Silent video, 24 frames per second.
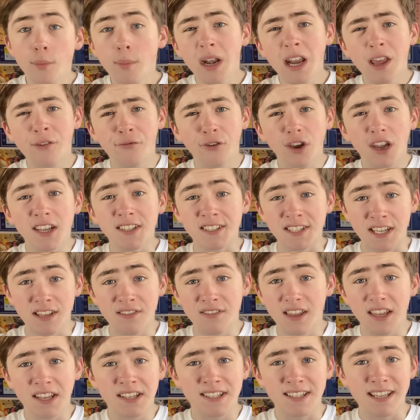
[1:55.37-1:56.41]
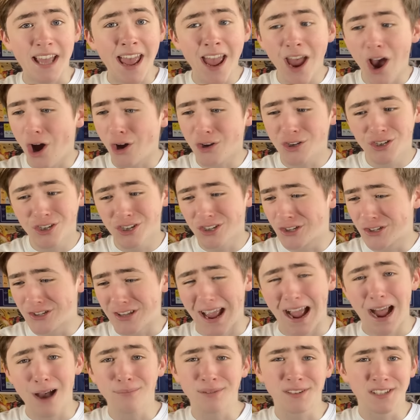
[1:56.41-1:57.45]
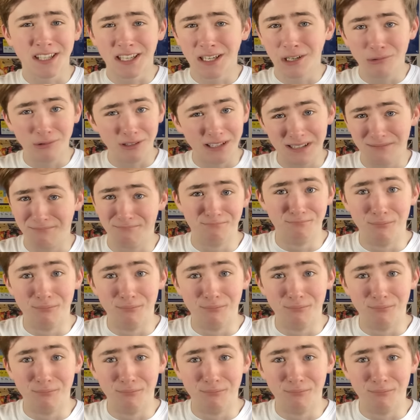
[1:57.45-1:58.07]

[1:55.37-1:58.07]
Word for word: The minifigures in this set are just absolutely